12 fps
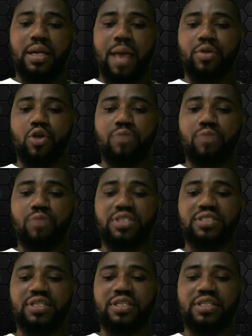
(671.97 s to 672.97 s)
That becomes
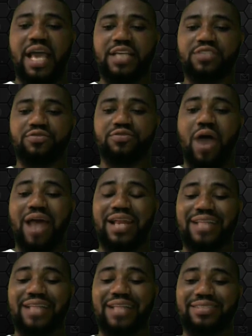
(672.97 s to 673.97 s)
16 times 4, and
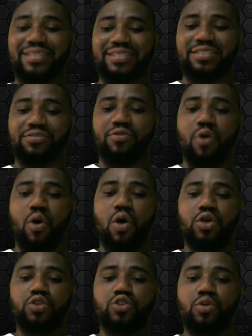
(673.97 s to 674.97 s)
that is 64.
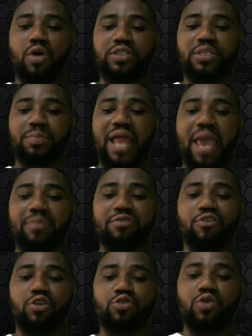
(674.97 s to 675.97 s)
So multiply
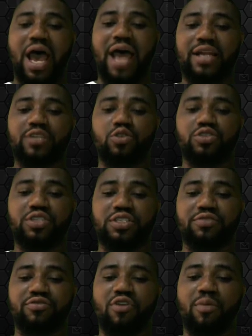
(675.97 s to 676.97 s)
before you add. So
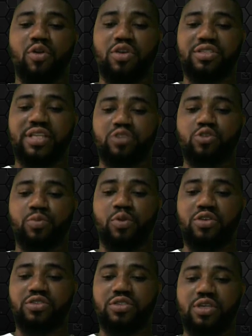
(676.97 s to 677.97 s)
64 plus 32
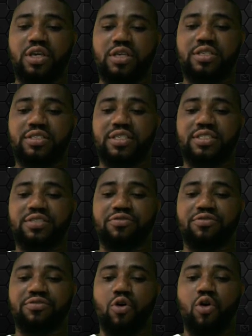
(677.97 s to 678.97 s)
plus
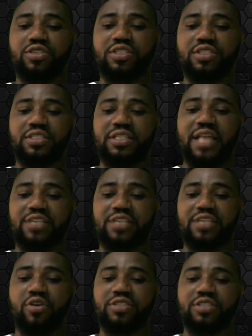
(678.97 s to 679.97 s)
64, because 16
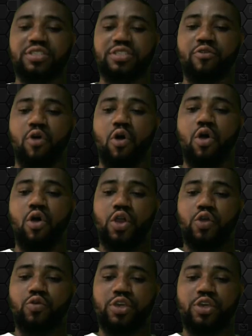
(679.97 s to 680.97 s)
times 4 is 64,
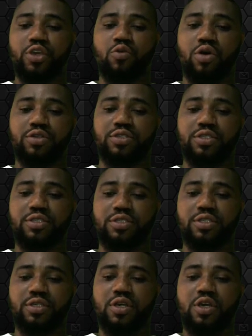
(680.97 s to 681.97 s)
will give you
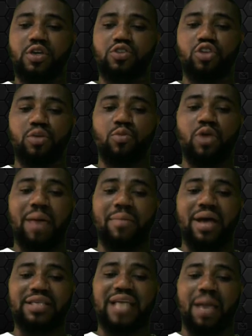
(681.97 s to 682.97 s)
160. So the molar
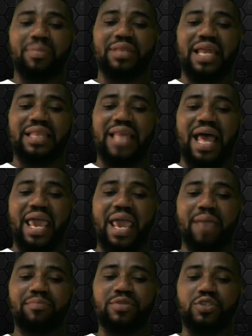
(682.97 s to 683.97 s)
mass, capital letter
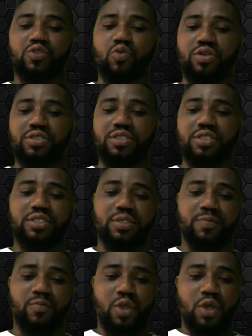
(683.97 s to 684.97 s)
M, is
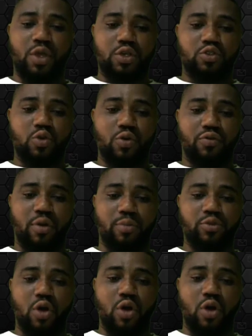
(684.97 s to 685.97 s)
160. So
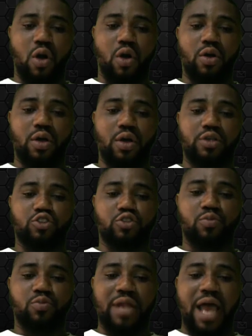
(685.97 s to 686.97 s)
from your
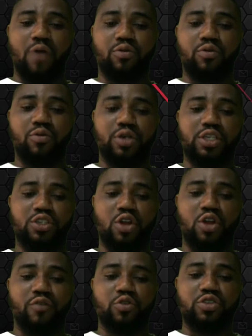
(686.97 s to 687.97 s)
small, now
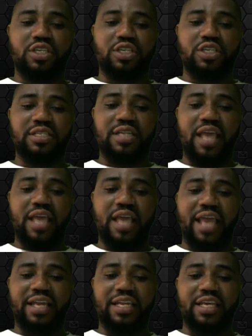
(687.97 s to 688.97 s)
instead of using
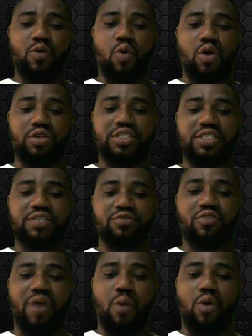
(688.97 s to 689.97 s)
n equals
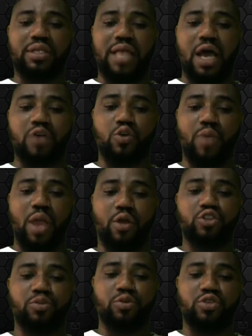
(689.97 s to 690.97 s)
cv over 1000, we are
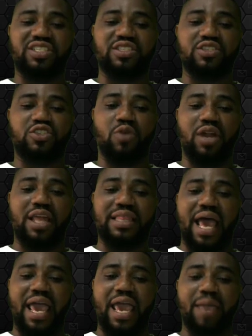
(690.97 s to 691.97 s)
going to be using small
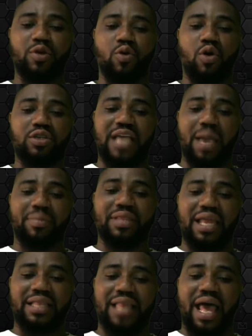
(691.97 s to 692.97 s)
letter m equals
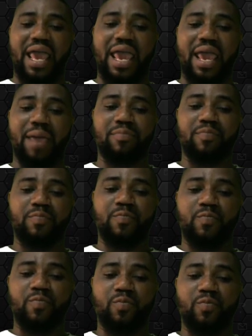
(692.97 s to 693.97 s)
capital letter M
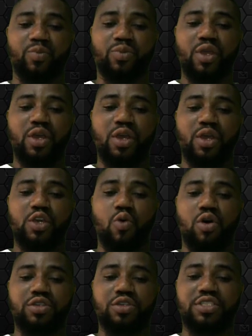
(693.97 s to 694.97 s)

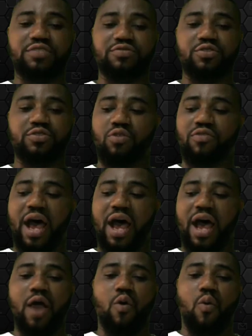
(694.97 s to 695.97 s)
equals cv over
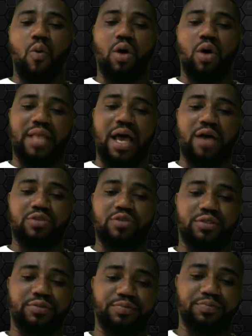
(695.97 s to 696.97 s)

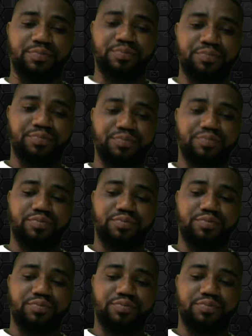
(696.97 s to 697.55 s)
1000.